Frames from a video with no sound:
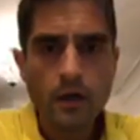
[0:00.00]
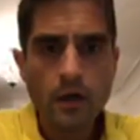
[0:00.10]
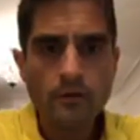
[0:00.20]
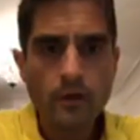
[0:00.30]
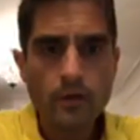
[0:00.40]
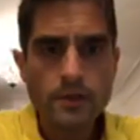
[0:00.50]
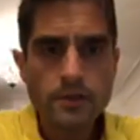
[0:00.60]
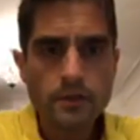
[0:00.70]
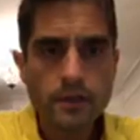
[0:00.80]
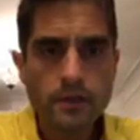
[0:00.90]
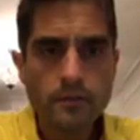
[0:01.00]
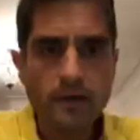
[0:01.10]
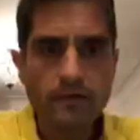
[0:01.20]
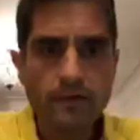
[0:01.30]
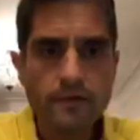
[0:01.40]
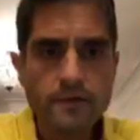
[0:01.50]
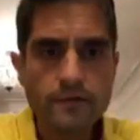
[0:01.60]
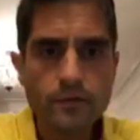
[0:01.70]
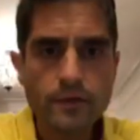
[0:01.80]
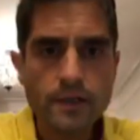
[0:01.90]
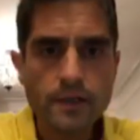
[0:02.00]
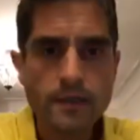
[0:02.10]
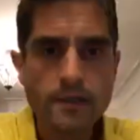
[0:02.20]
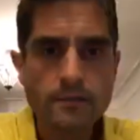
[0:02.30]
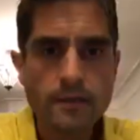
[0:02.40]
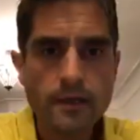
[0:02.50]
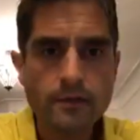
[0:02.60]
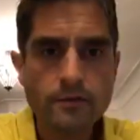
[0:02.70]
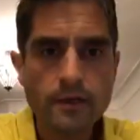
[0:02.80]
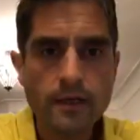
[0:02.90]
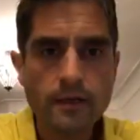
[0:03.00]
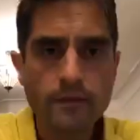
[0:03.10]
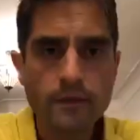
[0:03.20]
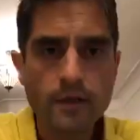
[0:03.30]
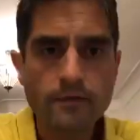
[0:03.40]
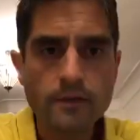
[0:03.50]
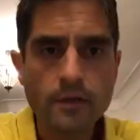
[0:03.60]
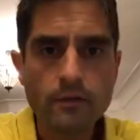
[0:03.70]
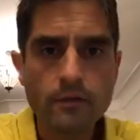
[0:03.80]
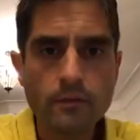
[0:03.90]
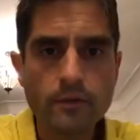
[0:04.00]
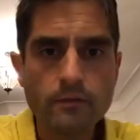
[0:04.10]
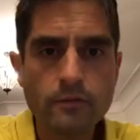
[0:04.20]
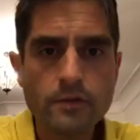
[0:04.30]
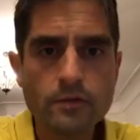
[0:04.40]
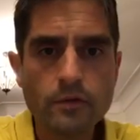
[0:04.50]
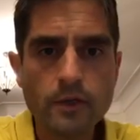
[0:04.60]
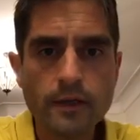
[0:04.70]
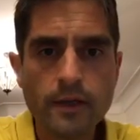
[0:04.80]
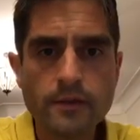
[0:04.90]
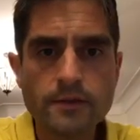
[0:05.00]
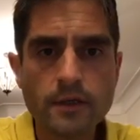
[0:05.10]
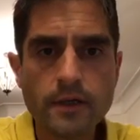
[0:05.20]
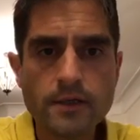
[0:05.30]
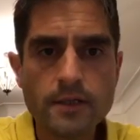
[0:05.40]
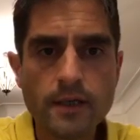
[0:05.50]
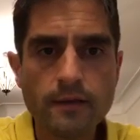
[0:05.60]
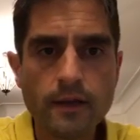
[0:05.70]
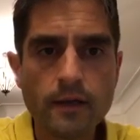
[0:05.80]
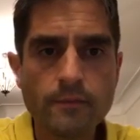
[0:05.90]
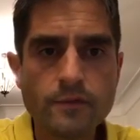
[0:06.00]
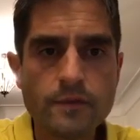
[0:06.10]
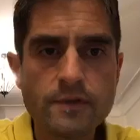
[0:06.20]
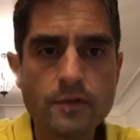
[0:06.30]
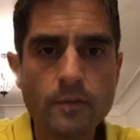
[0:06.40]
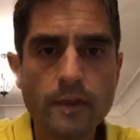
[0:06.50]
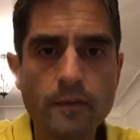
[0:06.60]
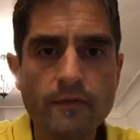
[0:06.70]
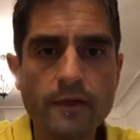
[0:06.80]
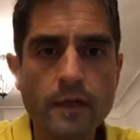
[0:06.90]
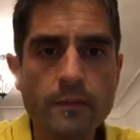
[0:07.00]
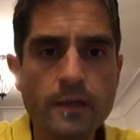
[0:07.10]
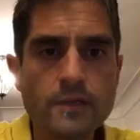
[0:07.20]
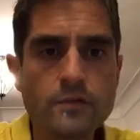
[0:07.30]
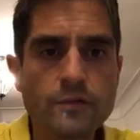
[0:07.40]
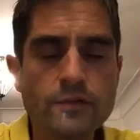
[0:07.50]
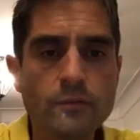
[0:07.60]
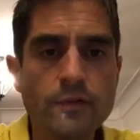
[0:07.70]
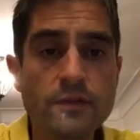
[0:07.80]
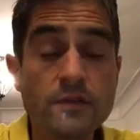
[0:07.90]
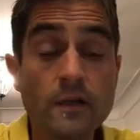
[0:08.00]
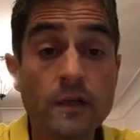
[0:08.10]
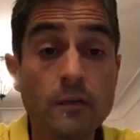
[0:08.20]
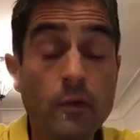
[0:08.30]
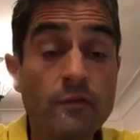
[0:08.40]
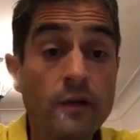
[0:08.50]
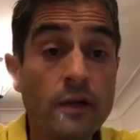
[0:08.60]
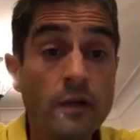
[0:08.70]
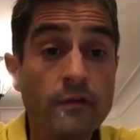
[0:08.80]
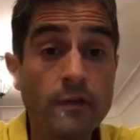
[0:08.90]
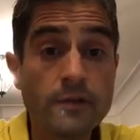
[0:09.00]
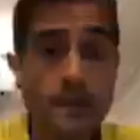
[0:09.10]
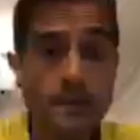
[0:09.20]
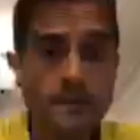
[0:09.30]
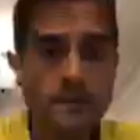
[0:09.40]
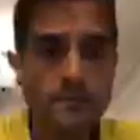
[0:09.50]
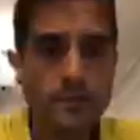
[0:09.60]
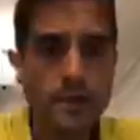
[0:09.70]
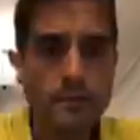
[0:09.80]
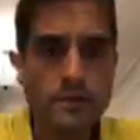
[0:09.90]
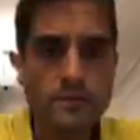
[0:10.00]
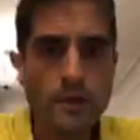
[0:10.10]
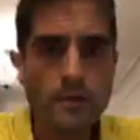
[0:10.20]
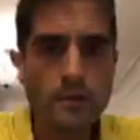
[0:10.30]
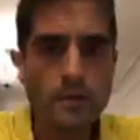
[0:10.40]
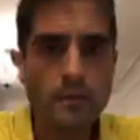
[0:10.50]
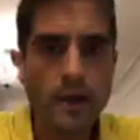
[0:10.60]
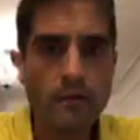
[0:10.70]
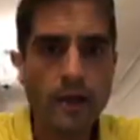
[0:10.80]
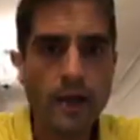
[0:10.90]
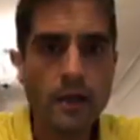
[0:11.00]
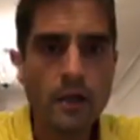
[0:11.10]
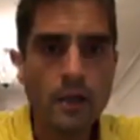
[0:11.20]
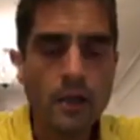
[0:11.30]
I have a question. I can do about 5 to 14 days without a drink, and then I have to go through with withdrawal and anxiety, and that comes with stopping. I'm fed up and exhausted with the cycle. Well, funny enough, I think I've just pretty much spoken about that.